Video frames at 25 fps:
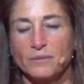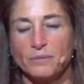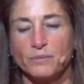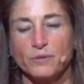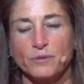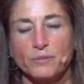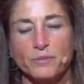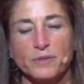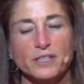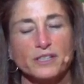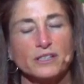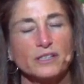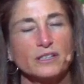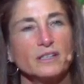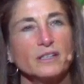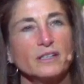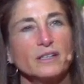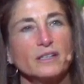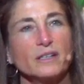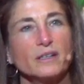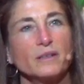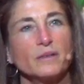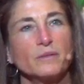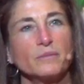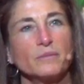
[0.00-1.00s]
permission to
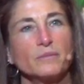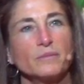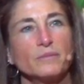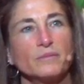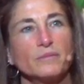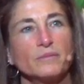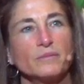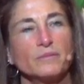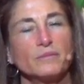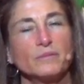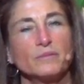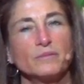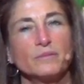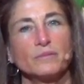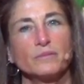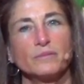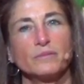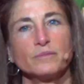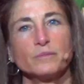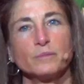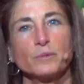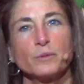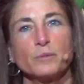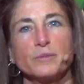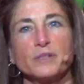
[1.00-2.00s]
him,
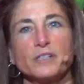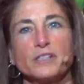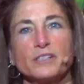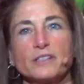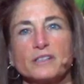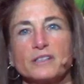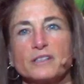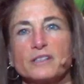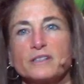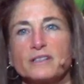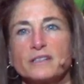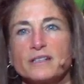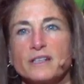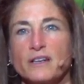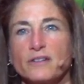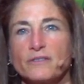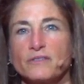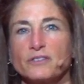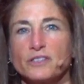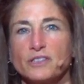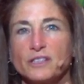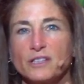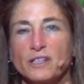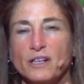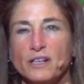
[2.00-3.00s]
permission to
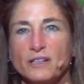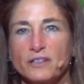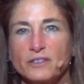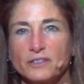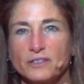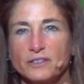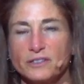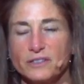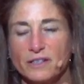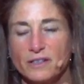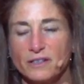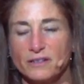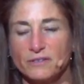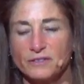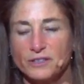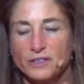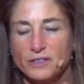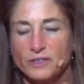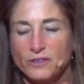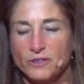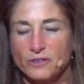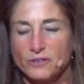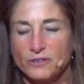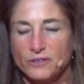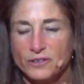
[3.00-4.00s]
self, she'd hug herself,
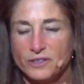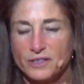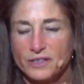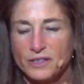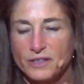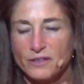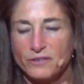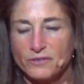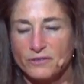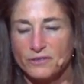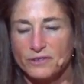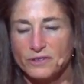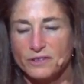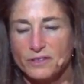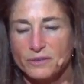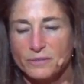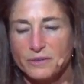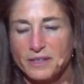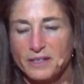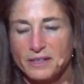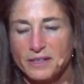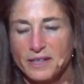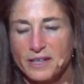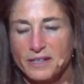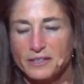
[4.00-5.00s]
she'd hold herself,
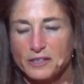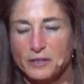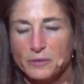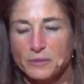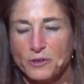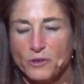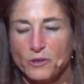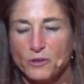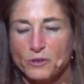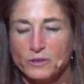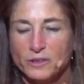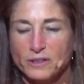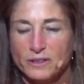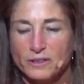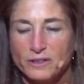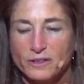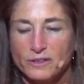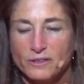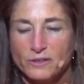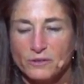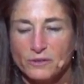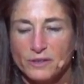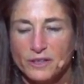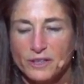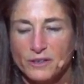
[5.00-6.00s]
she'd actually be holding
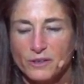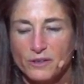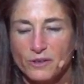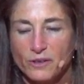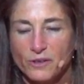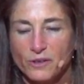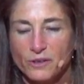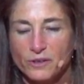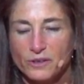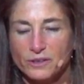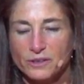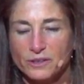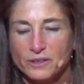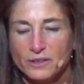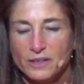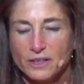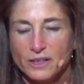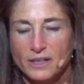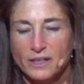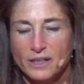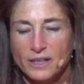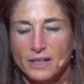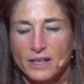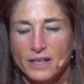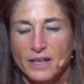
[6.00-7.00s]
the 3-year-old.
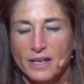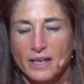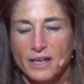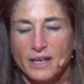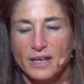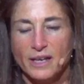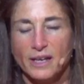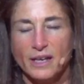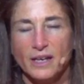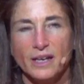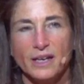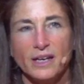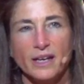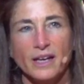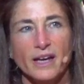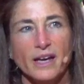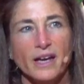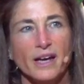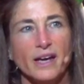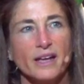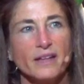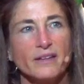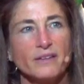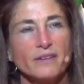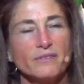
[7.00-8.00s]

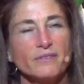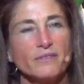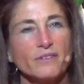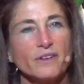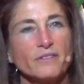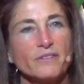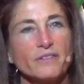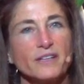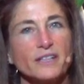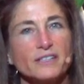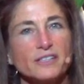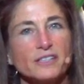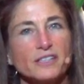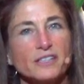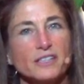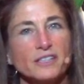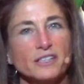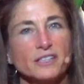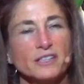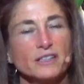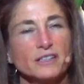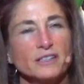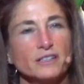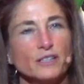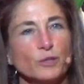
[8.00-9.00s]
And eventually
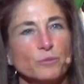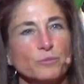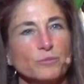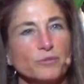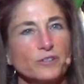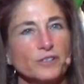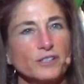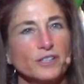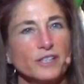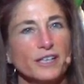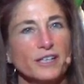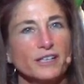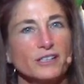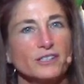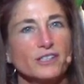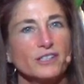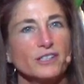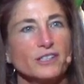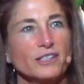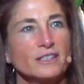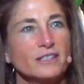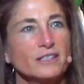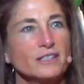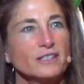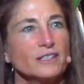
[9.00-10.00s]
she could deepen her
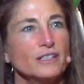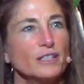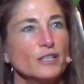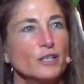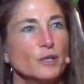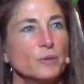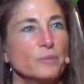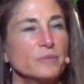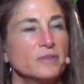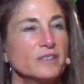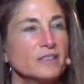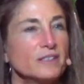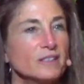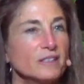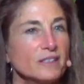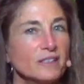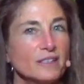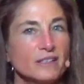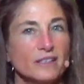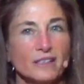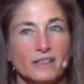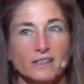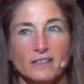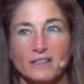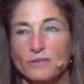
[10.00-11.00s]
attention and see him and
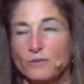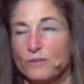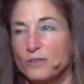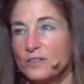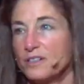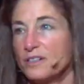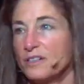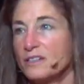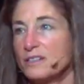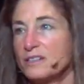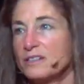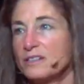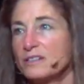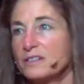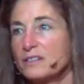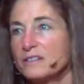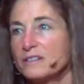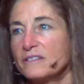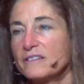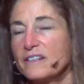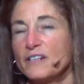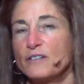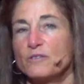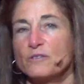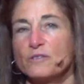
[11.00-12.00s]
see where
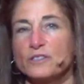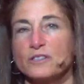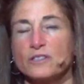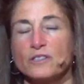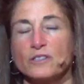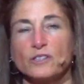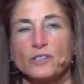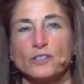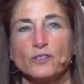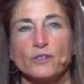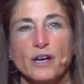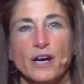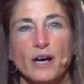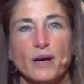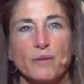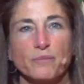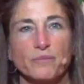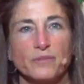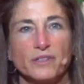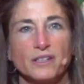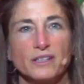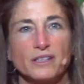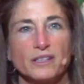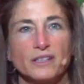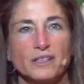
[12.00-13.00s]
his leg was in a trap,
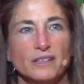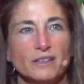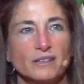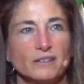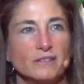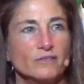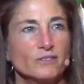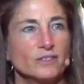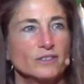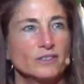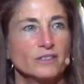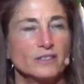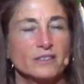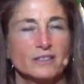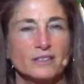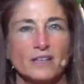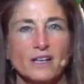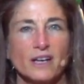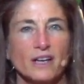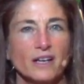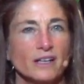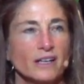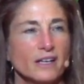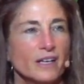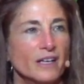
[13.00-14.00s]
that he was this
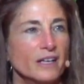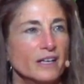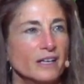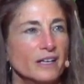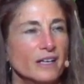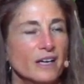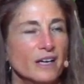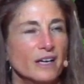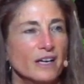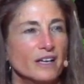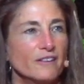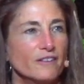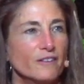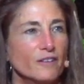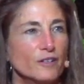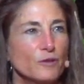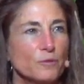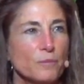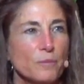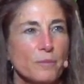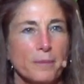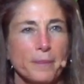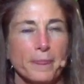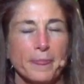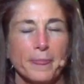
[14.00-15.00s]
kind of guy
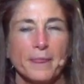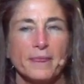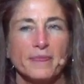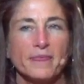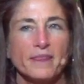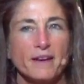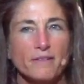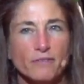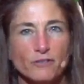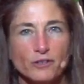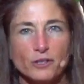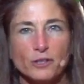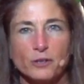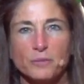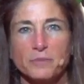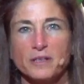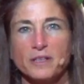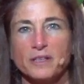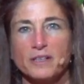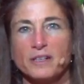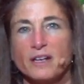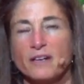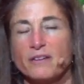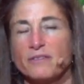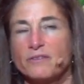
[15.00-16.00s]
that never could
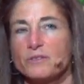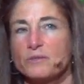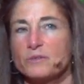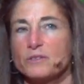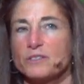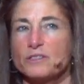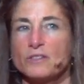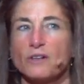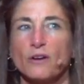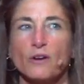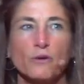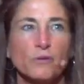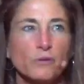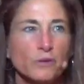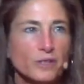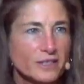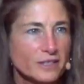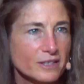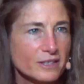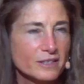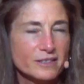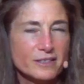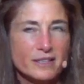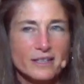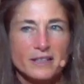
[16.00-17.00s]
be enough and was
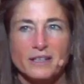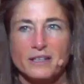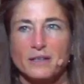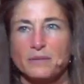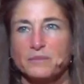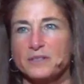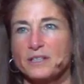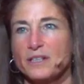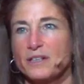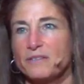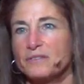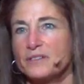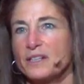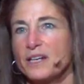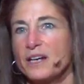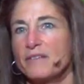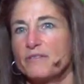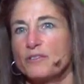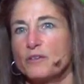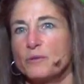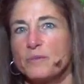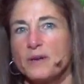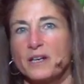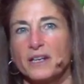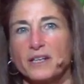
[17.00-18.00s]
always extending himself to
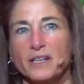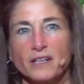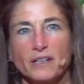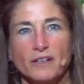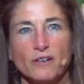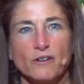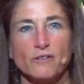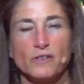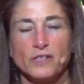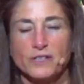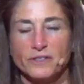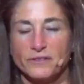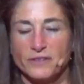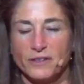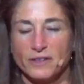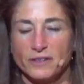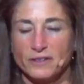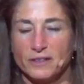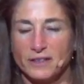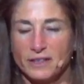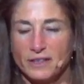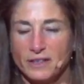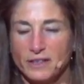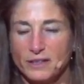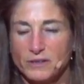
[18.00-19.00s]
everybody and always
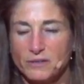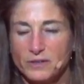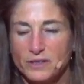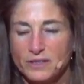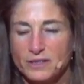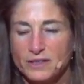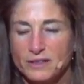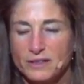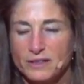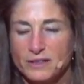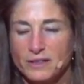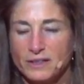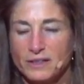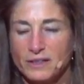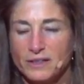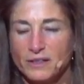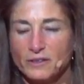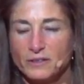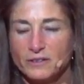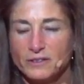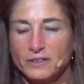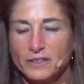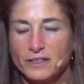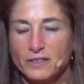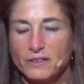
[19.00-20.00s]
felt like he was
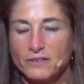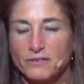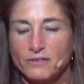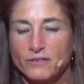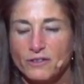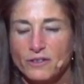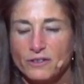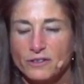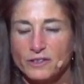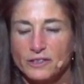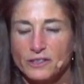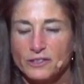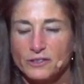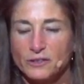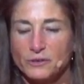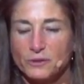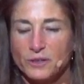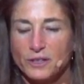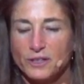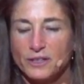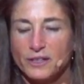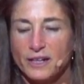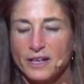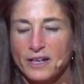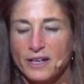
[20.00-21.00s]
guilty and falling
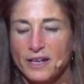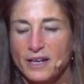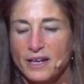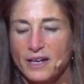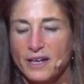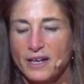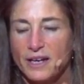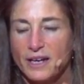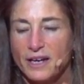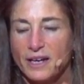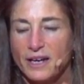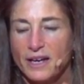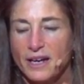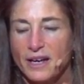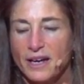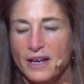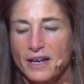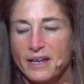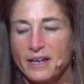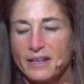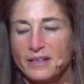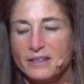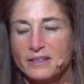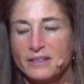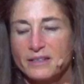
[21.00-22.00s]
short.
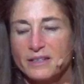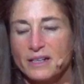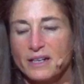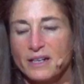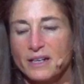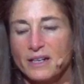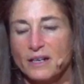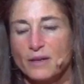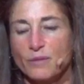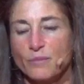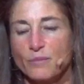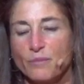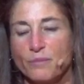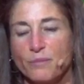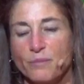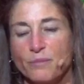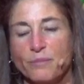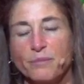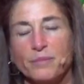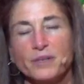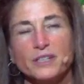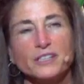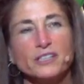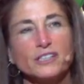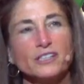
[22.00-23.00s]
And,
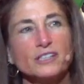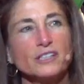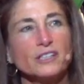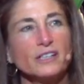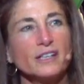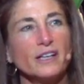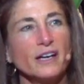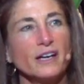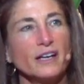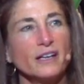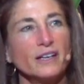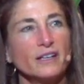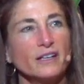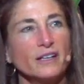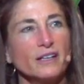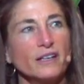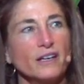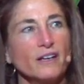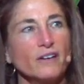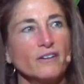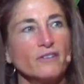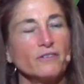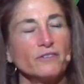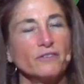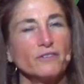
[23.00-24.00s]
but she had
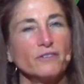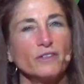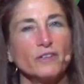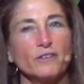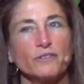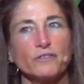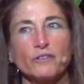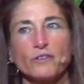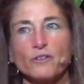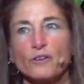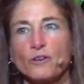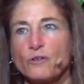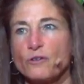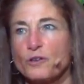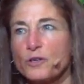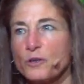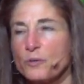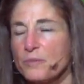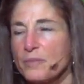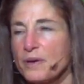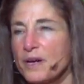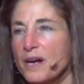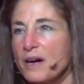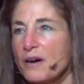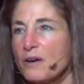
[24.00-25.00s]
enough of her own
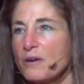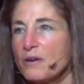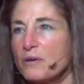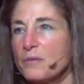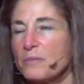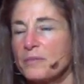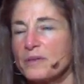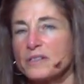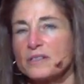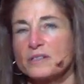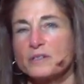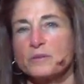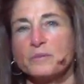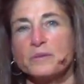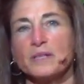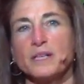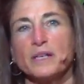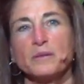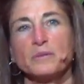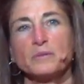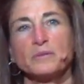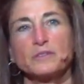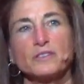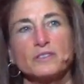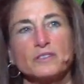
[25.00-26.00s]
empowerment to be
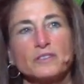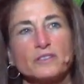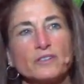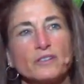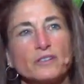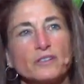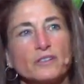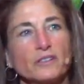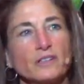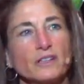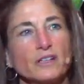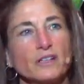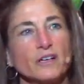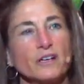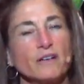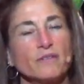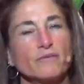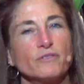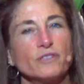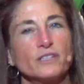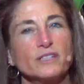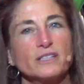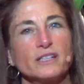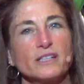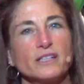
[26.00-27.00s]
able to start the
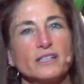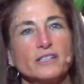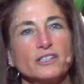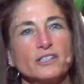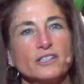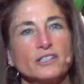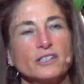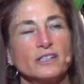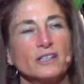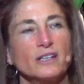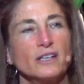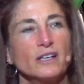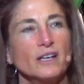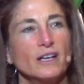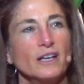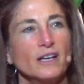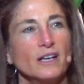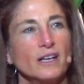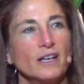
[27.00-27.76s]
conversation,